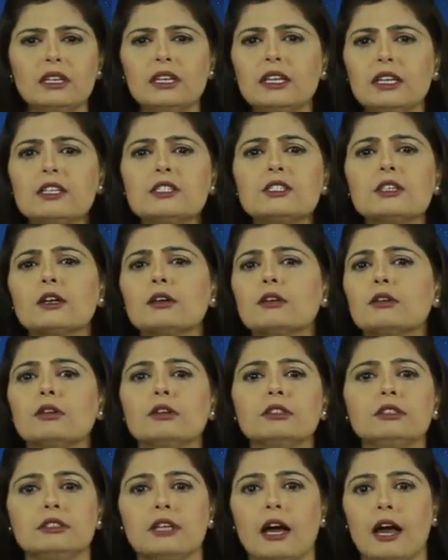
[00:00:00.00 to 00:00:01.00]
It is a
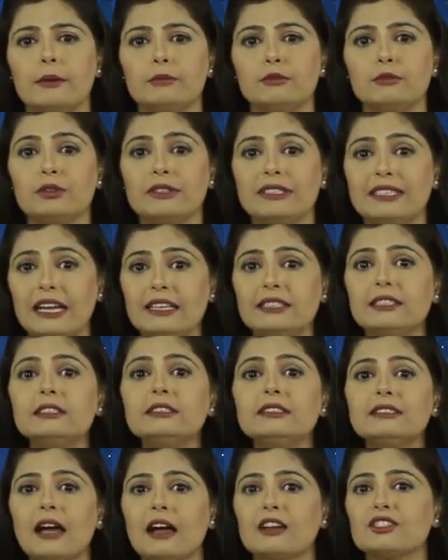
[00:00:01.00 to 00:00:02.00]
good time to get
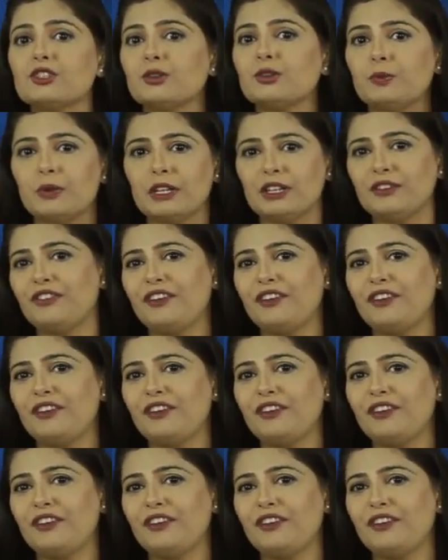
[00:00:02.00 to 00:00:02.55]
in touch with